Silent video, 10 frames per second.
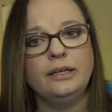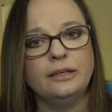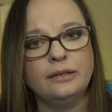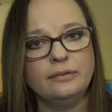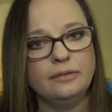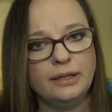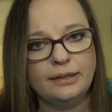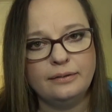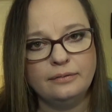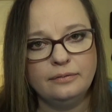gonna
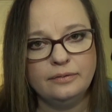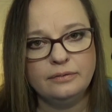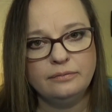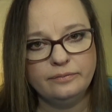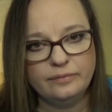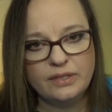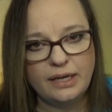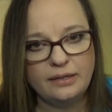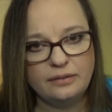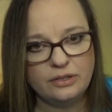
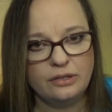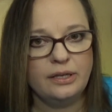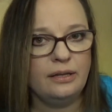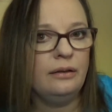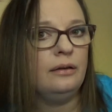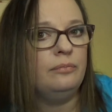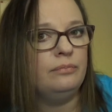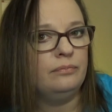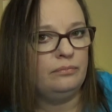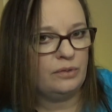tie the tourniquet
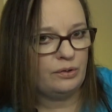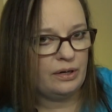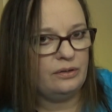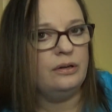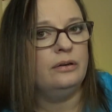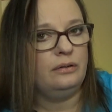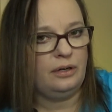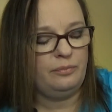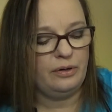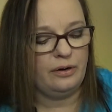up around your
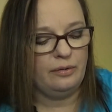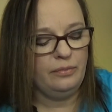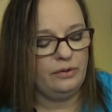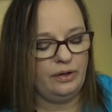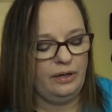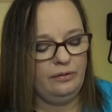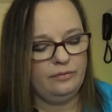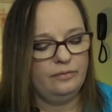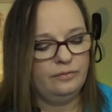upper arm. Okay.